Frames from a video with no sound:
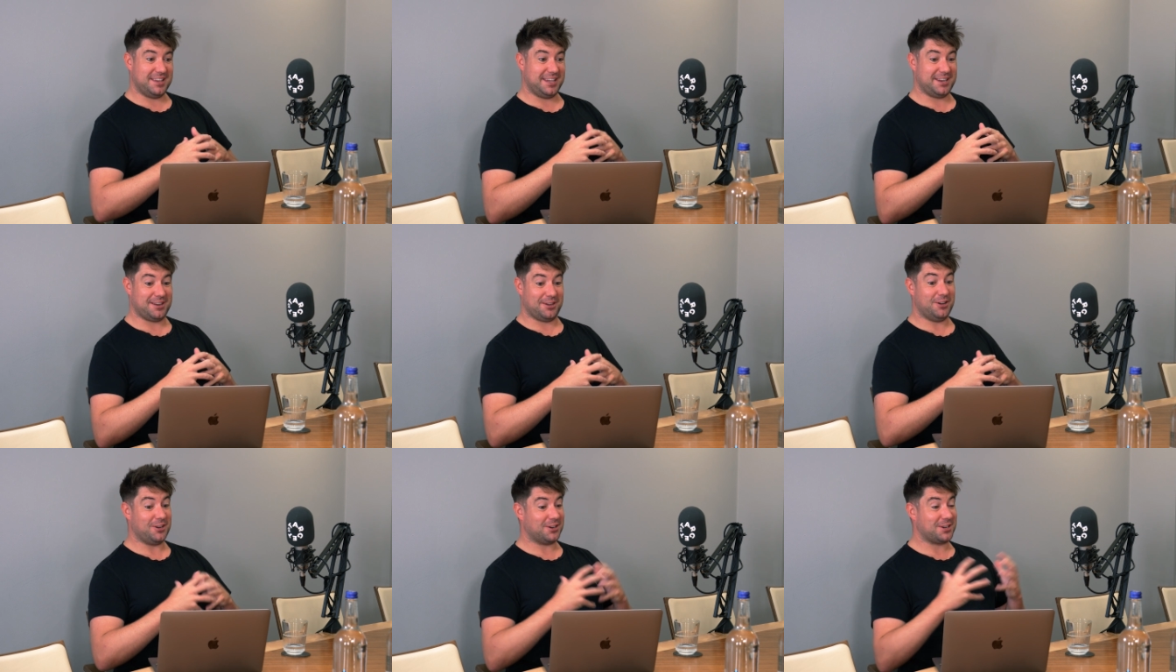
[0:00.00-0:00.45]

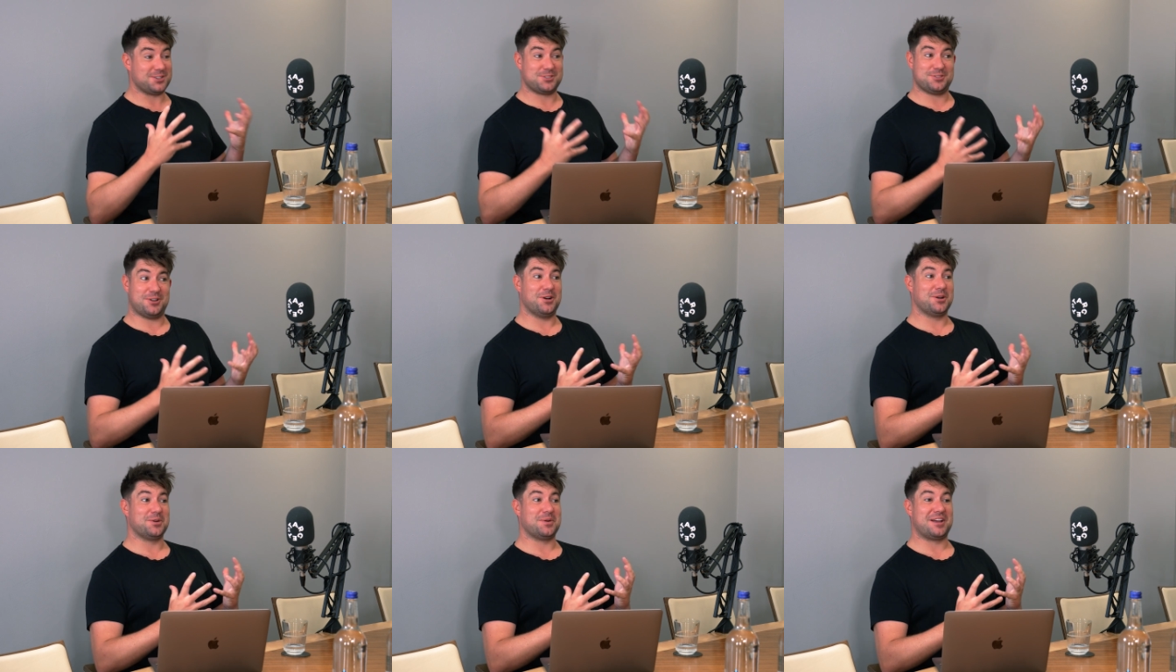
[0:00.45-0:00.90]
you know, a lot of
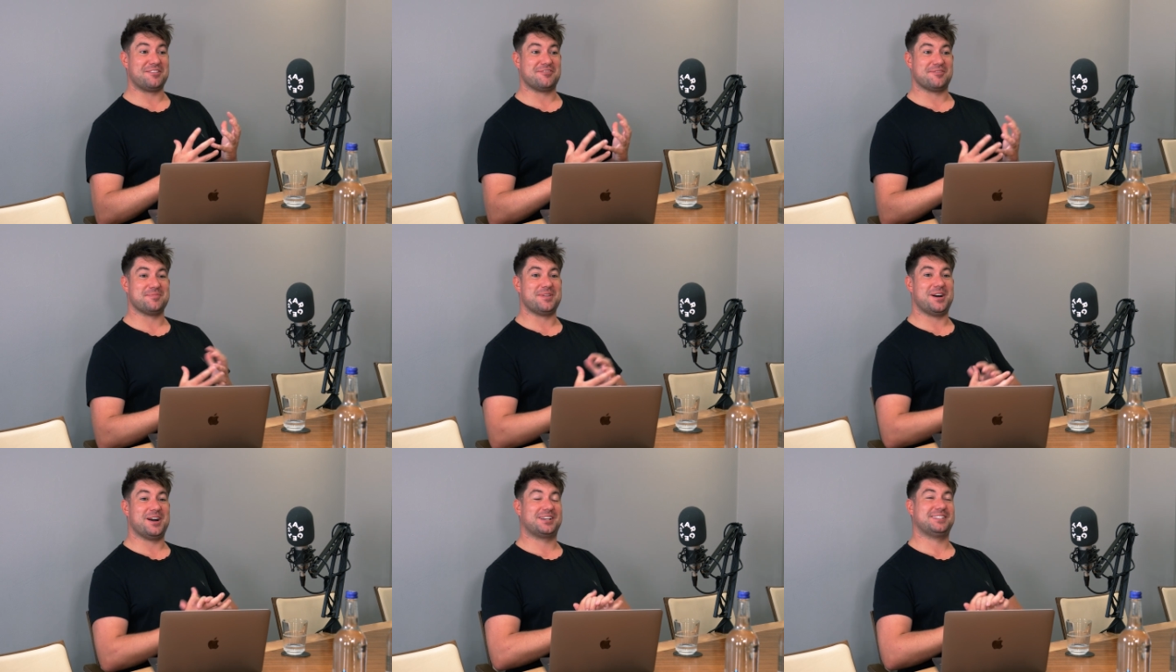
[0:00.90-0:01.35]
control away
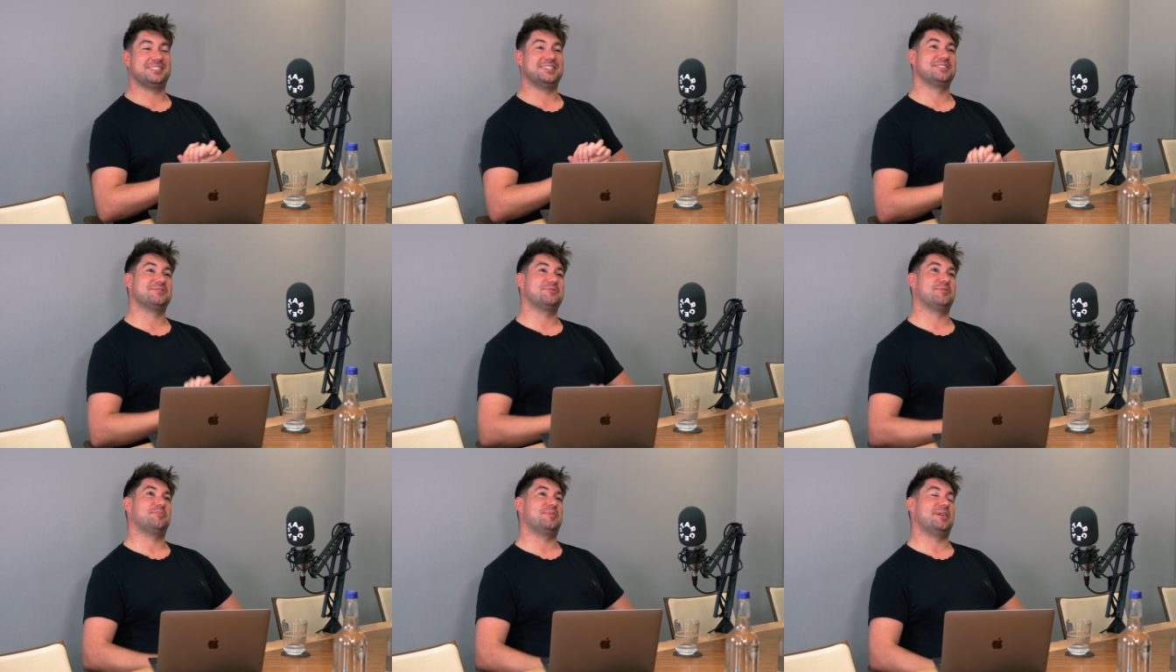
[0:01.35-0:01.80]
from
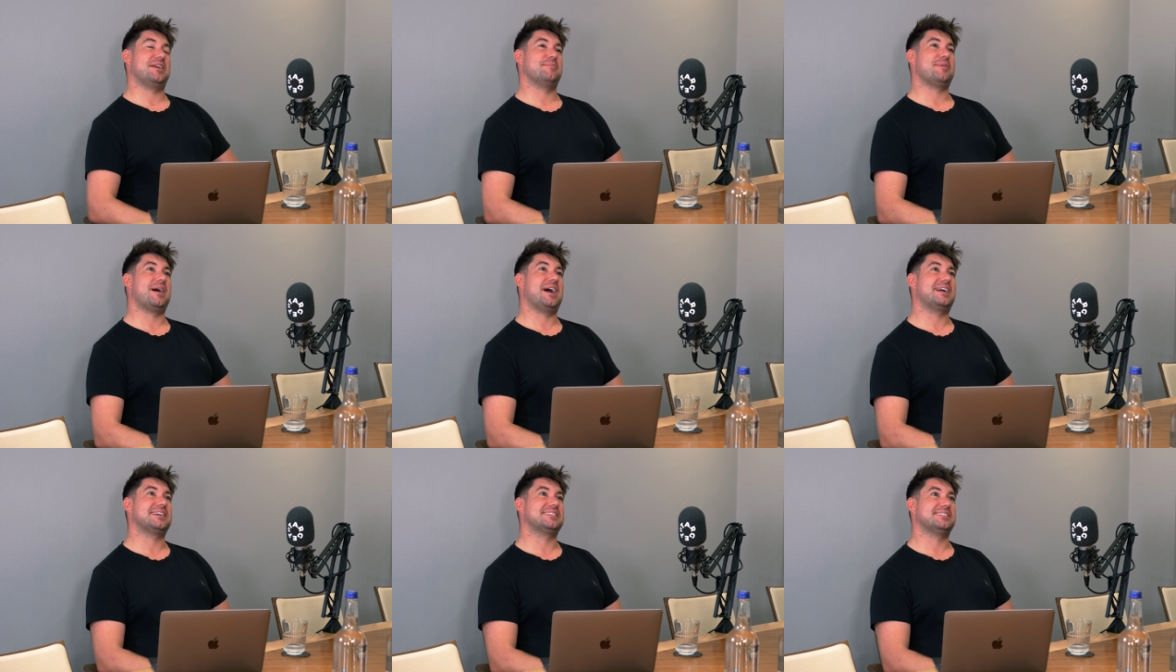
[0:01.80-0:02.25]
marketers with
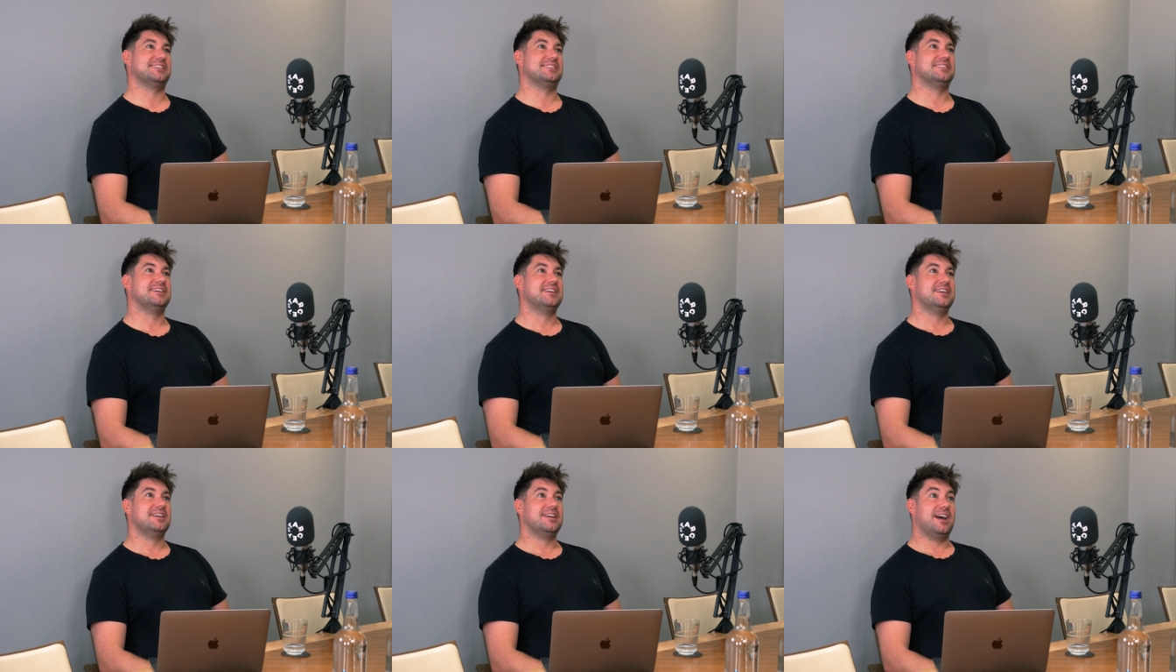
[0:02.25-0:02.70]
PMax
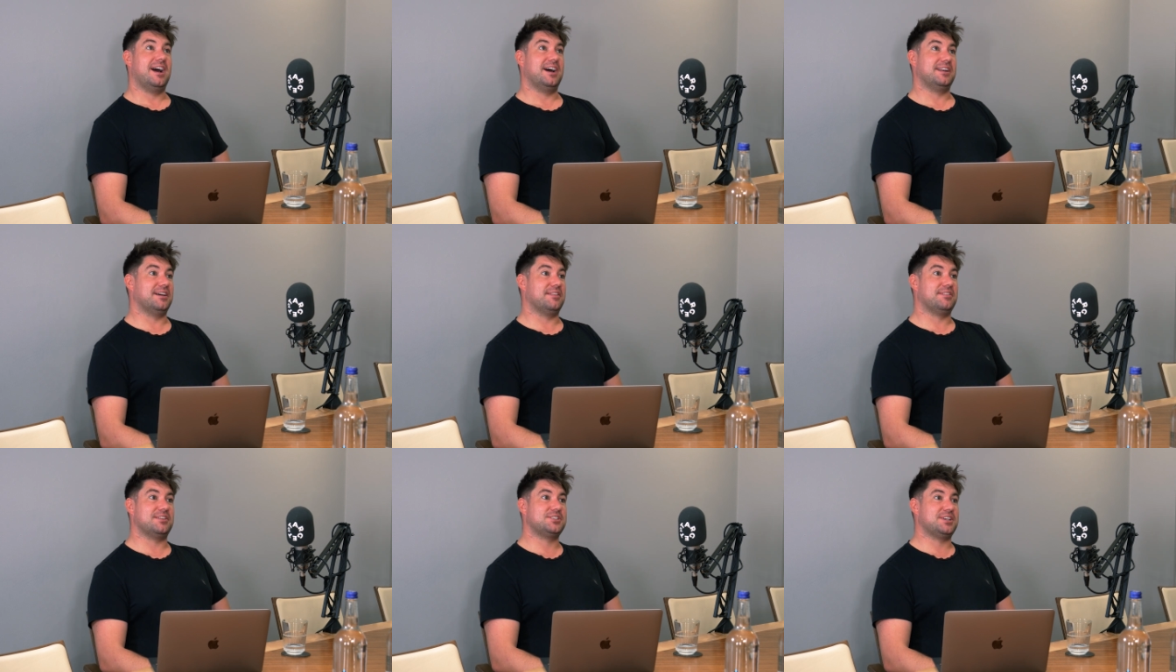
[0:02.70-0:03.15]

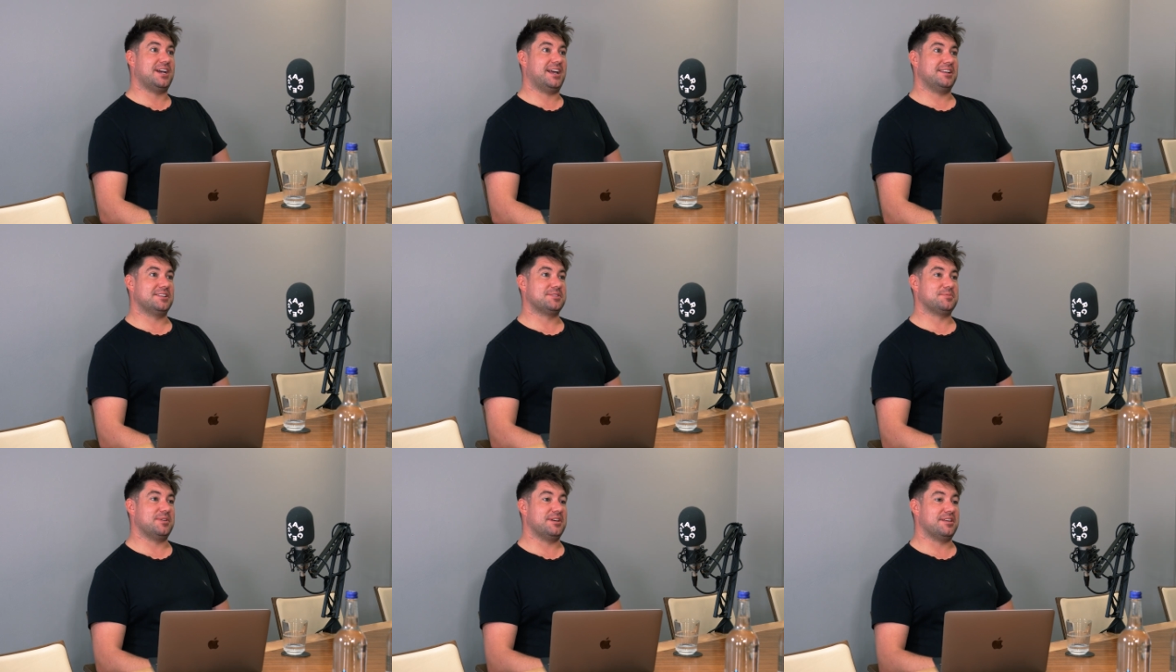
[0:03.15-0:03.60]
and other
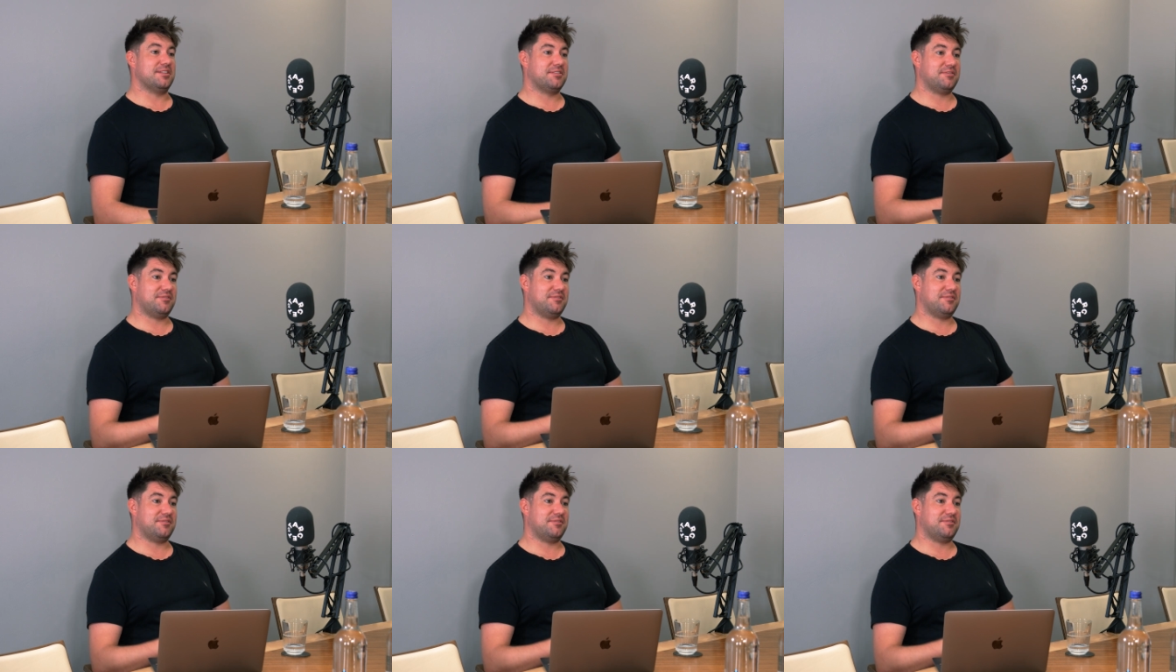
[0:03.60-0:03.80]
channels, with